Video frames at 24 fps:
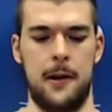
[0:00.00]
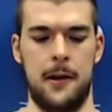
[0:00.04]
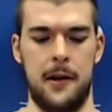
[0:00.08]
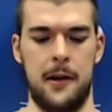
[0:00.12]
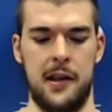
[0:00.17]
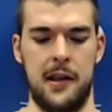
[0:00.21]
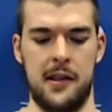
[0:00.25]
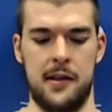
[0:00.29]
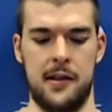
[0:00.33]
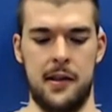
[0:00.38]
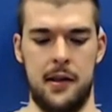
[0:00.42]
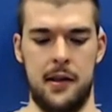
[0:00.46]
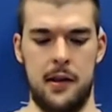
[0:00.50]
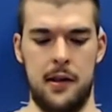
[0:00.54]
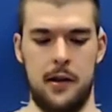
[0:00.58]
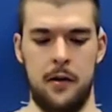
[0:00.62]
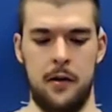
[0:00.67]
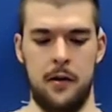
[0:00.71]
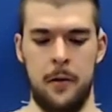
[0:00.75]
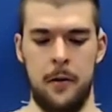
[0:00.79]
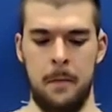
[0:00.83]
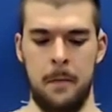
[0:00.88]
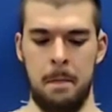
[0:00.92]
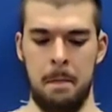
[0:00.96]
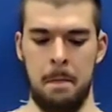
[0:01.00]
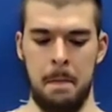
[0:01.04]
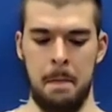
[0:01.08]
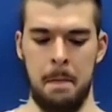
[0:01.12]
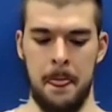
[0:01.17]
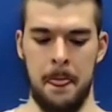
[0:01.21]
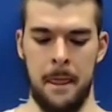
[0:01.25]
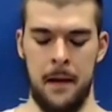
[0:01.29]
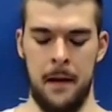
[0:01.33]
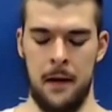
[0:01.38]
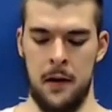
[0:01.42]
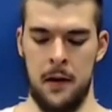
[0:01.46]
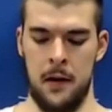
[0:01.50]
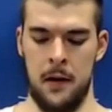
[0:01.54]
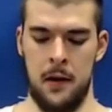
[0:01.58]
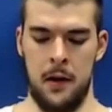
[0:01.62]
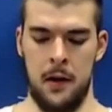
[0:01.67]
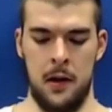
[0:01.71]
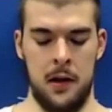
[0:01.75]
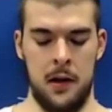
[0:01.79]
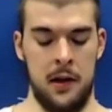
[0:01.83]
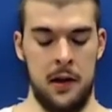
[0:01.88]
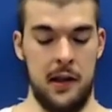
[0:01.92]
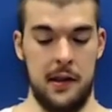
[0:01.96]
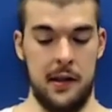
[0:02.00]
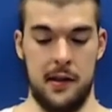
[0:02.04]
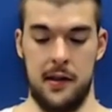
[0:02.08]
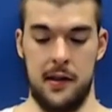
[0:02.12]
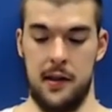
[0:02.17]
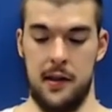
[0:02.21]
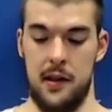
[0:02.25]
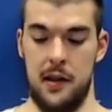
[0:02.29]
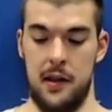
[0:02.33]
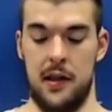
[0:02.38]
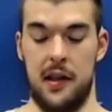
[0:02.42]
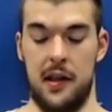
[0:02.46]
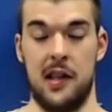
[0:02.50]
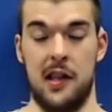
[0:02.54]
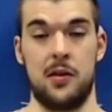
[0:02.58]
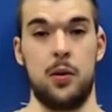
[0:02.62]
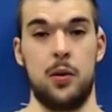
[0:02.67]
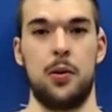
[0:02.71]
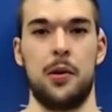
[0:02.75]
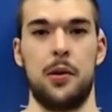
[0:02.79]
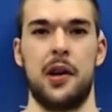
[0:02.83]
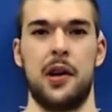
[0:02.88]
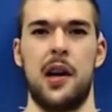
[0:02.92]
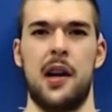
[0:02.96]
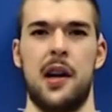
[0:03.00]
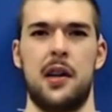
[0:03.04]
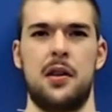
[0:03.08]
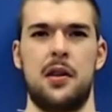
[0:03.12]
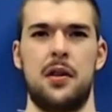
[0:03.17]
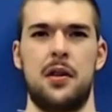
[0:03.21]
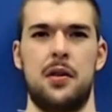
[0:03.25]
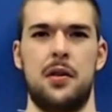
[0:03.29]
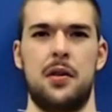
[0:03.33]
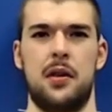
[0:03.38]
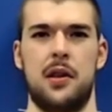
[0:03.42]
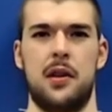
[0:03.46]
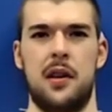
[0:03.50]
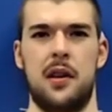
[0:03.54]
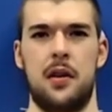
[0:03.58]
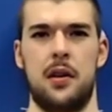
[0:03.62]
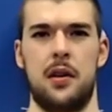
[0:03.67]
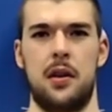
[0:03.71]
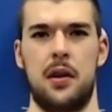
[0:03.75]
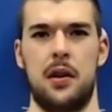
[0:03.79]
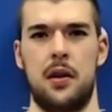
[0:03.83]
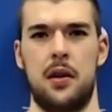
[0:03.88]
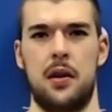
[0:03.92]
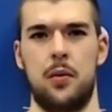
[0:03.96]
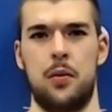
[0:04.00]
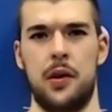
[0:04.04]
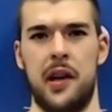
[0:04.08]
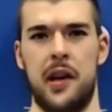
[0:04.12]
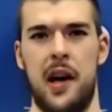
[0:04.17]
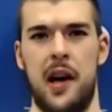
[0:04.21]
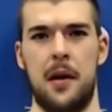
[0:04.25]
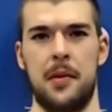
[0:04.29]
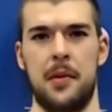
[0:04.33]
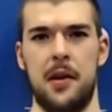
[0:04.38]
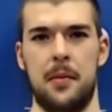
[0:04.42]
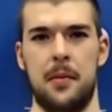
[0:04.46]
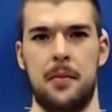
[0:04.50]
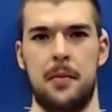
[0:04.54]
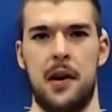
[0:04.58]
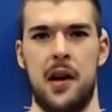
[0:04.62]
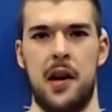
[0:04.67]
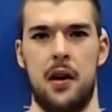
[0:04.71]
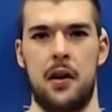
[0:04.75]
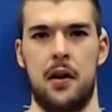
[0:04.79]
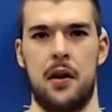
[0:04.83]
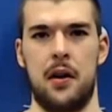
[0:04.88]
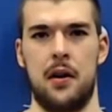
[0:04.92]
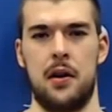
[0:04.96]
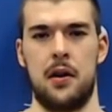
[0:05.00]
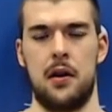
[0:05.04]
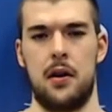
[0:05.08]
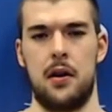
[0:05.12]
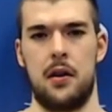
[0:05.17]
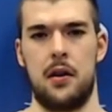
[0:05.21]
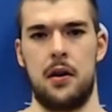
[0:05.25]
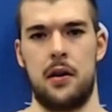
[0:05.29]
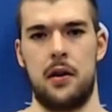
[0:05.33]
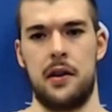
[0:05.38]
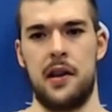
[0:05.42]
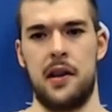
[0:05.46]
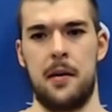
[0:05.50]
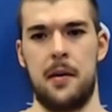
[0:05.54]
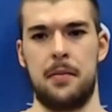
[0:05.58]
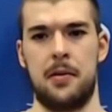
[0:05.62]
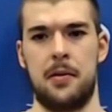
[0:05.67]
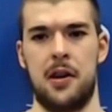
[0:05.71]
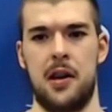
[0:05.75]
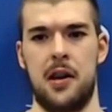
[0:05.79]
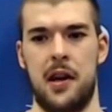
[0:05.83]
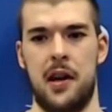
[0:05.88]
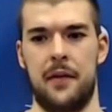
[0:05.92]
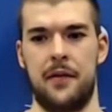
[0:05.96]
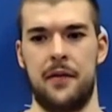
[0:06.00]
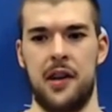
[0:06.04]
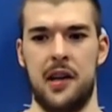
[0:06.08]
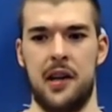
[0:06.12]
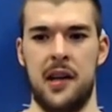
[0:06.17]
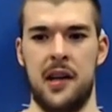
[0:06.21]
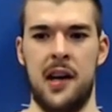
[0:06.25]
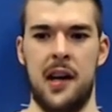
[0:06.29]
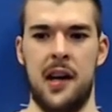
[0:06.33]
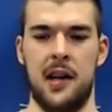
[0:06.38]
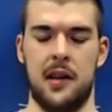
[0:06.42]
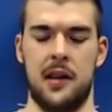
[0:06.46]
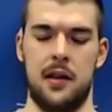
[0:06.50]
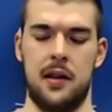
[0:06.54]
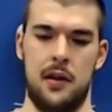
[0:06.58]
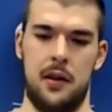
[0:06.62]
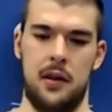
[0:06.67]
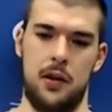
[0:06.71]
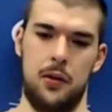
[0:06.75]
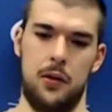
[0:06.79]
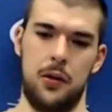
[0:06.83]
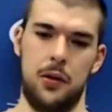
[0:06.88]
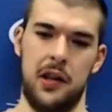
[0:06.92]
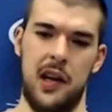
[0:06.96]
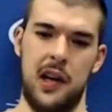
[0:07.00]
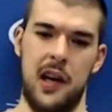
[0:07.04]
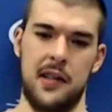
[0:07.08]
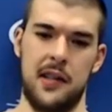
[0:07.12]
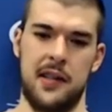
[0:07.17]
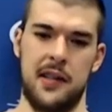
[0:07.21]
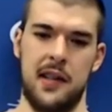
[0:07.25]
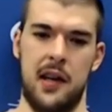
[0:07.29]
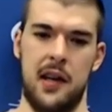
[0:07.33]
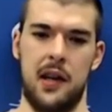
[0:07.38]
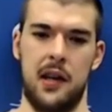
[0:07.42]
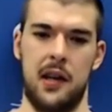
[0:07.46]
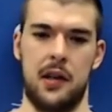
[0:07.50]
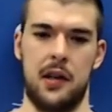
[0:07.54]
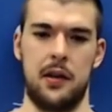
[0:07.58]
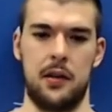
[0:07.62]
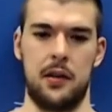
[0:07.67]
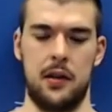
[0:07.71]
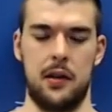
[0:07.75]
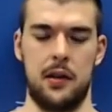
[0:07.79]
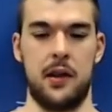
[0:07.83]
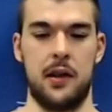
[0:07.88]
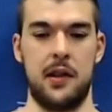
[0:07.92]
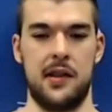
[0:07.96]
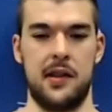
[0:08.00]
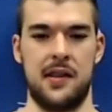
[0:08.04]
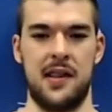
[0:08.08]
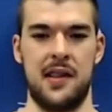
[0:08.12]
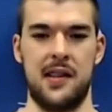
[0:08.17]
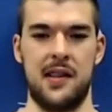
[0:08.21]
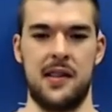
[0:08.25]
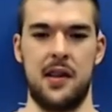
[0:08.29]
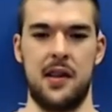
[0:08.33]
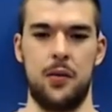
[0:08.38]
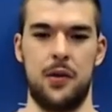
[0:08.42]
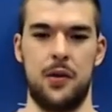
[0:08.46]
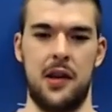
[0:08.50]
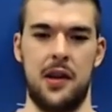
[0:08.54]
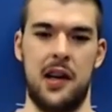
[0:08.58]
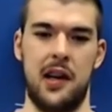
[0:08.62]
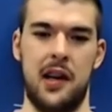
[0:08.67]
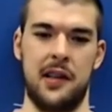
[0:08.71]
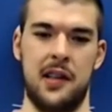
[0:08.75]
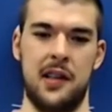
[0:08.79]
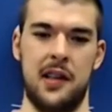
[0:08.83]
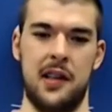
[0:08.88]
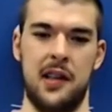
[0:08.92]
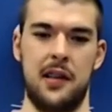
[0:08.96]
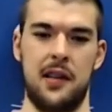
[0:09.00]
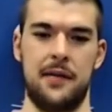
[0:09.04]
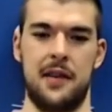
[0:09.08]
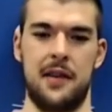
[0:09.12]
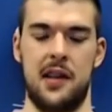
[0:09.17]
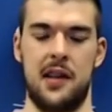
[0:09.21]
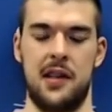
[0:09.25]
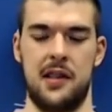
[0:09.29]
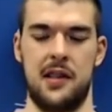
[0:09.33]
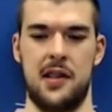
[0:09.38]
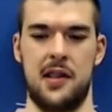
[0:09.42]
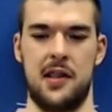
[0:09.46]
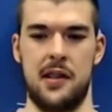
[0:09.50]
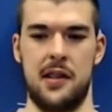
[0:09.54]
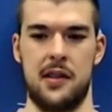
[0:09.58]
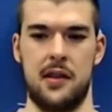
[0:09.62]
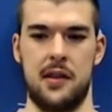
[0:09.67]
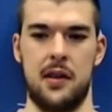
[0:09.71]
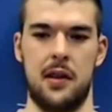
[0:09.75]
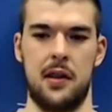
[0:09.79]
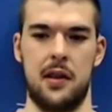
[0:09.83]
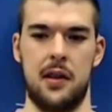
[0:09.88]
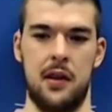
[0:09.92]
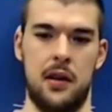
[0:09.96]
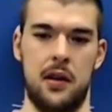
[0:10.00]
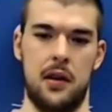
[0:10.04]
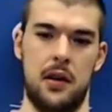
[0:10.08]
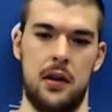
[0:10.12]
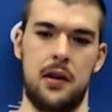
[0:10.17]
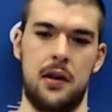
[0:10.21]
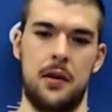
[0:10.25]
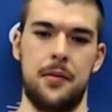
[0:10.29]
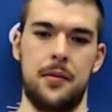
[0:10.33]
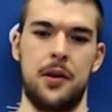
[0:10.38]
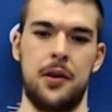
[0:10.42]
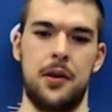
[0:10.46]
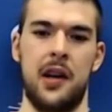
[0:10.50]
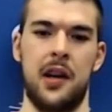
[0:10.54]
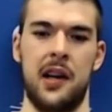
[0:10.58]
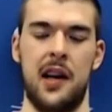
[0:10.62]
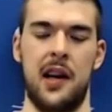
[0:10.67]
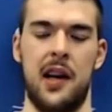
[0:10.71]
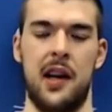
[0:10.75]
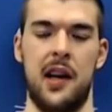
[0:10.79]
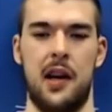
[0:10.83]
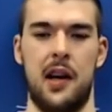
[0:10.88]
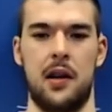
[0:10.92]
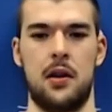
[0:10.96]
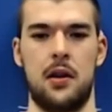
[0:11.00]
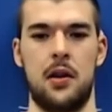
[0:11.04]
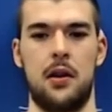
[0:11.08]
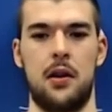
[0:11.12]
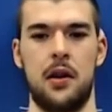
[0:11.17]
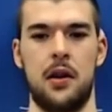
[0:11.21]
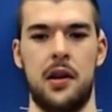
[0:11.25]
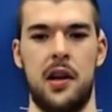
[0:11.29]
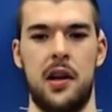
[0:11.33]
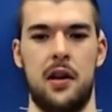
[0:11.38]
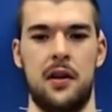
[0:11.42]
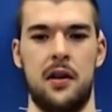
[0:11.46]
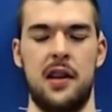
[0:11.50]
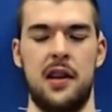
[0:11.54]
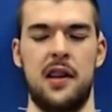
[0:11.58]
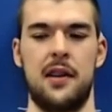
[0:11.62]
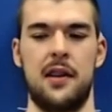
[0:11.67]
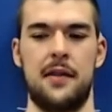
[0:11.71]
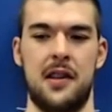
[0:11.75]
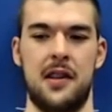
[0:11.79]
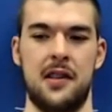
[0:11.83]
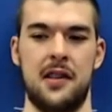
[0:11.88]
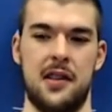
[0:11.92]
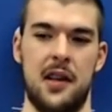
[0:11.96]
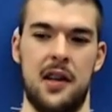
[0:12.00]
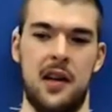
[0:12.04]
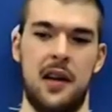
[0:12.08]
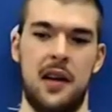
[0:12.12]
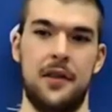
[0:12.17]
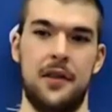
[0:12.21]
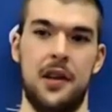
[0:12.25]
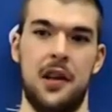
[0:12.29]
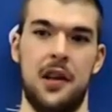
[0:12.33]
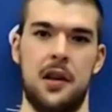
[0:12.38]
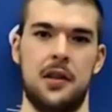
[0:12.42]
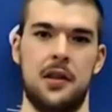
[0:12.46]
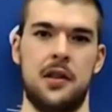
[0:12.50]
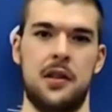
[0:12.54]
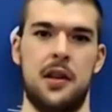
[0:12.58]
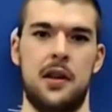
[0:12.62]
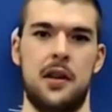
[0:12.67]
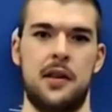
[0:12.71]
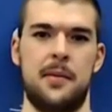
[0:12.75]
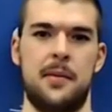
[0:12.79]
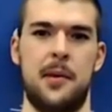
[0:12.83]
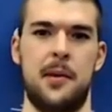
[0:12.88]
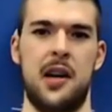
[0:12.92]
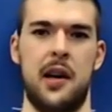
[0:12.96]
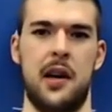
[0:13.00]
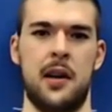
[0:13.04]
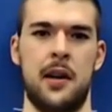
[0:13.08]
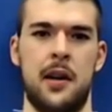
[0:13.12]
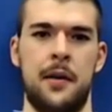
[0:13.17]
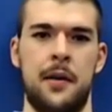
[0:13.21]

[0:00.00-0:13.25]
that's a that's a. that's what we got to do. Uh, we got to be better uh, on that part every night. Uh, we got to stay consistent with our defense, just uh, communicating, talking on defense, and having each other's back.